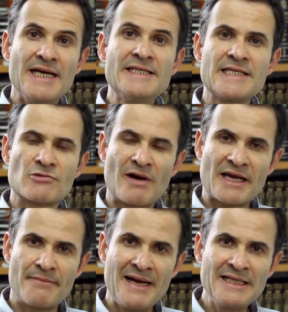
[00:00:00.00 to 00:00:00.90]
It is
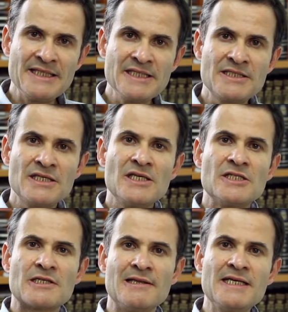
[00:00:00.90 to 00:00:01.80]
recommended
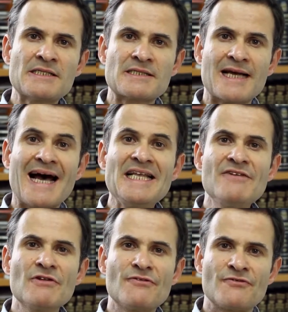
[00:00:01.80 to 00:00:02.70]
to list and
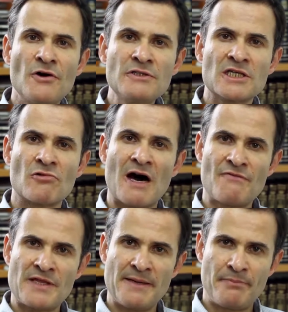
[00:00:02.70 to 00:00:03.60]
even
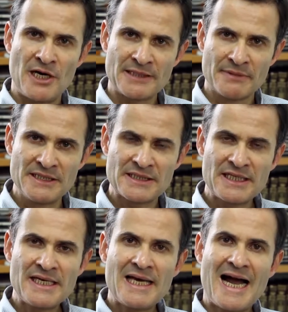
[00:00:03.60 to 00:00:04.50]
photograph the apartment
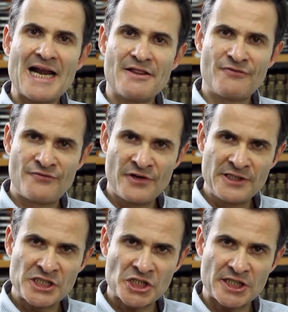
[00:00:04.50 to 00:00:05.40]
and the
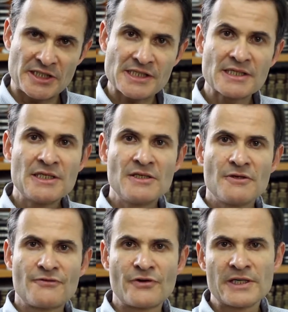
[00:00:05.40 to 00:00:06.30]
furnishings.
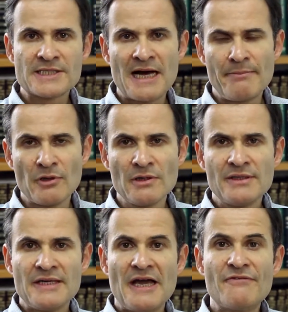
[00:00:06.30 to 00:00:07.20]
For example,
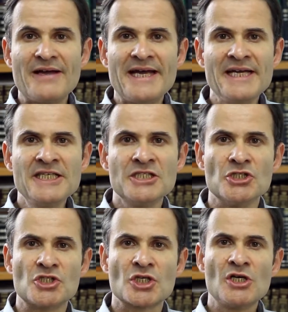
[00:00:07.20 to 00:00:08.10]
if a
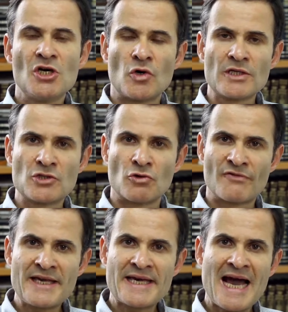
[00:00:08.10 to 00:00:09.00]
hinge on the door
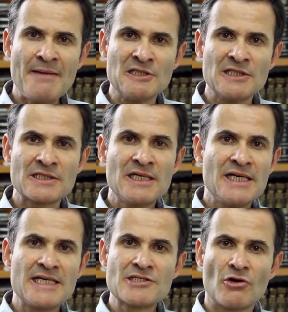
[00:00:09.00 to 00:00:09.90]
of a cabinet
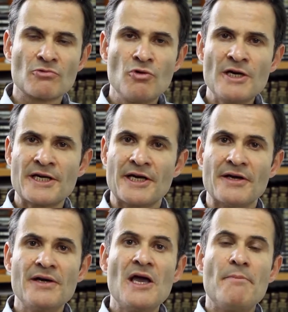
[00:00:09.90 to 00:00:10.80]
is not
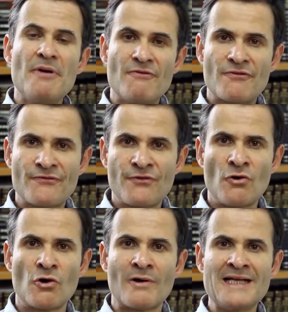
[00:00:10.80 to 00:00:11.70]
working,
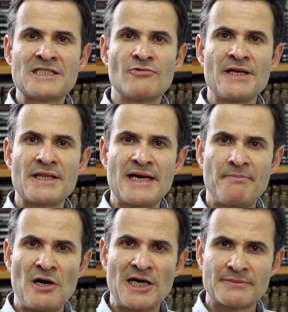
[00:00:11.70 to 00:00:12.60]
before entering the
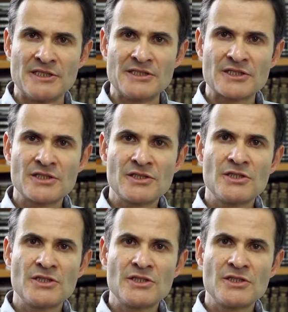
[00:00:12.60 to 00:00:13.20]
apartment,